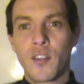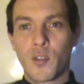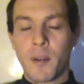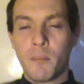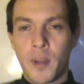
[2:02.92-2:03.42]

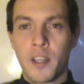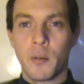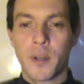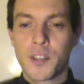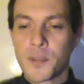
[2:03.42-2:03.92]
things are
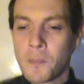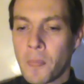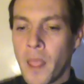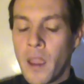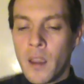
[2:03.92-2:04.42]
ambiguous,
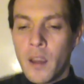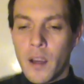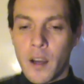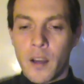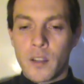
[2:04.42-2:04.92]

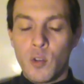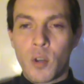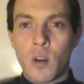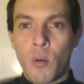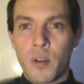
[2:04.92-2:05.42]
uh,
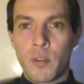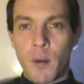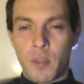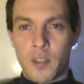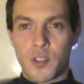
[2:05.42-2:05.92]
you can only do
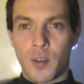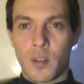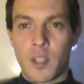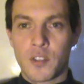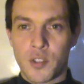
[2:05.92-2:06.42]
that within
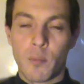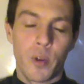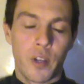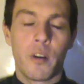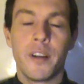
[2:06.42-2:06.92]
certain constraints.
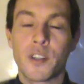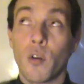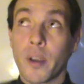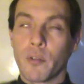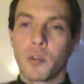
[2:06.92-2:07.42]
Well, you can always
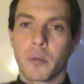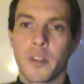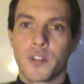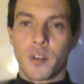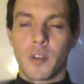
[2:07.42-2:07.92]
only ever do it
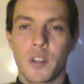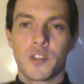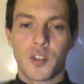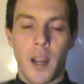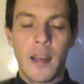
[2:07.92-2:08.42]
within certain
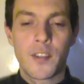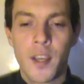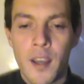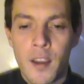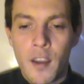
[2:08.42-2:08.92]

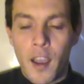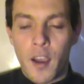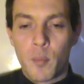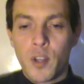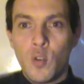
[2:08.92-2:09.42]
constraints,
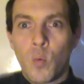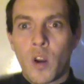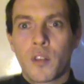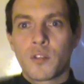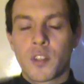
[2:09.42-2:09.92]
uh, but you
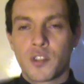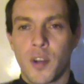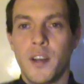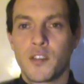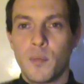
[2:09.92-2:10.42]
want those
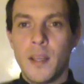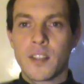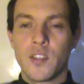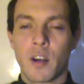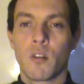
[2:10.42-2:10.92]
constraints to be
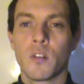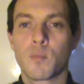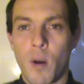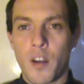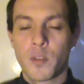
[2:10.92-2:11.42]
as narrow
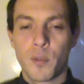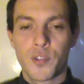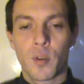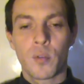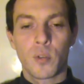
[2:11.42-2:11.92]
as possible
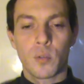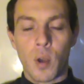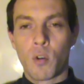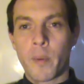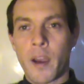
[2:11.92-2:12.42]
so that your
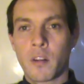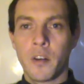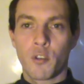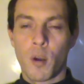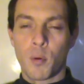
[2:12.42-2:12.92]
lower bound
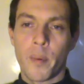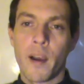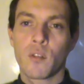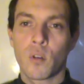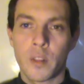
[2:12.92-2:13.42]
and your upper
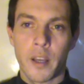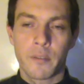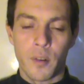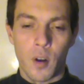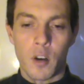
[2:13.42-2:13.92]
bound aren't
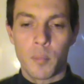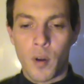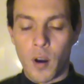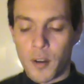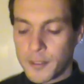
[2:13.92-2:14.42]
that far
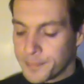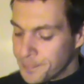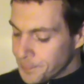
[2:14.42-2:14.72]
apart.